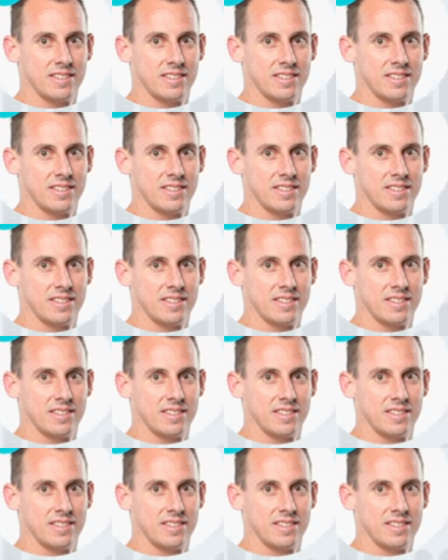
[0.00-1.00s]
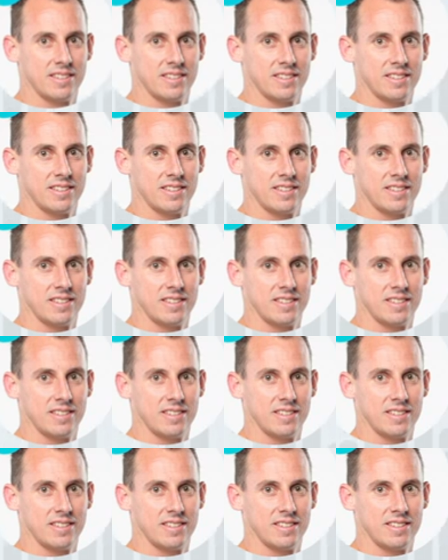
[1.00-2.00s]

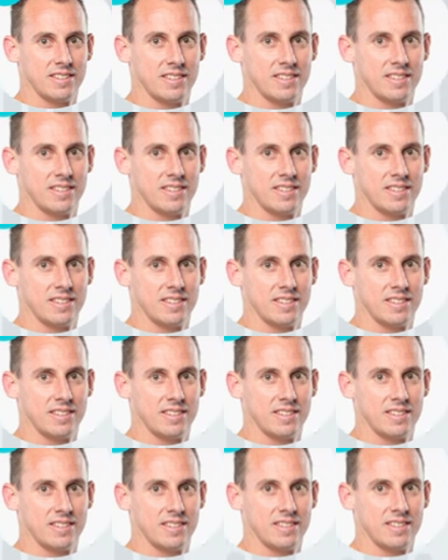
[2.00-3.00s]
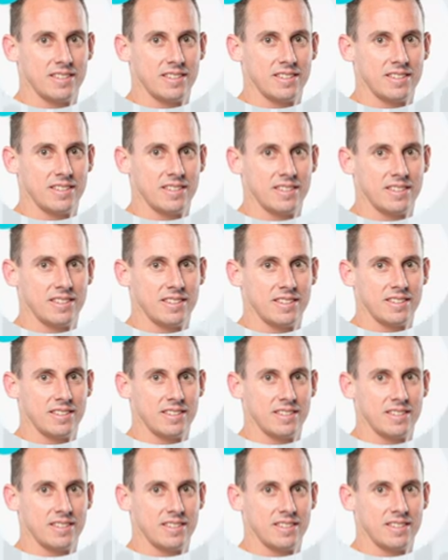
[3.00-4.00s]
(not speaking)